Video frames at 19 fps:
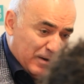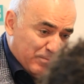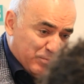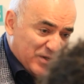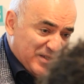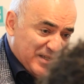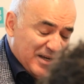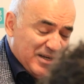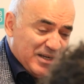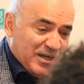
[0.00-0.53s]

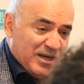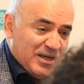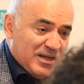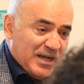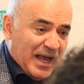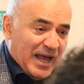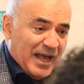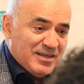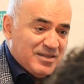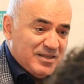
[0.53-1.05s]
presenting it
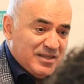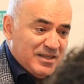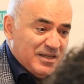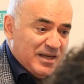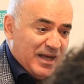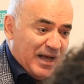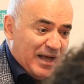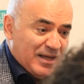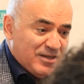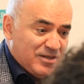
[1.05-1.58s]
as
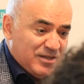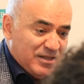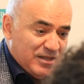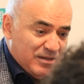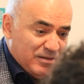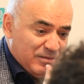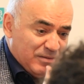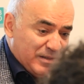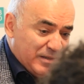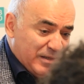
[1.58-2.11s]

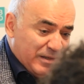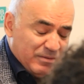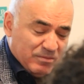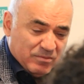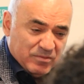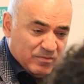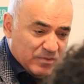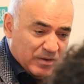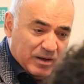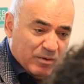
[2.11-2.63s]
the
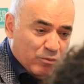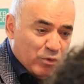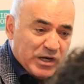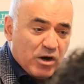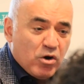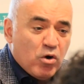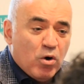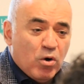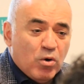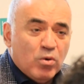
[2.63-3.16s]
what
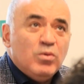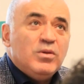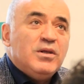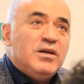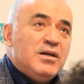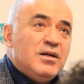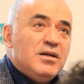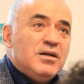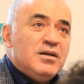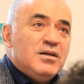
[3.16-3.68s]
I call
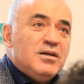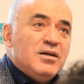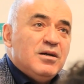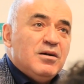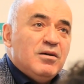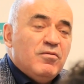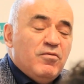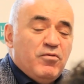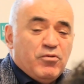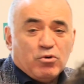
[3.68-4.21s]

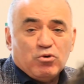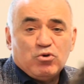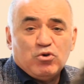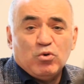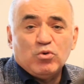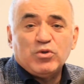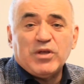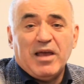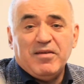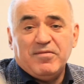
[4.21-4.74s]

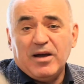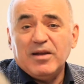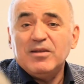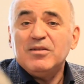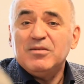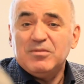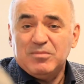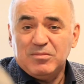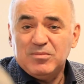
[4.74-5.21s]
virtual Taiwan,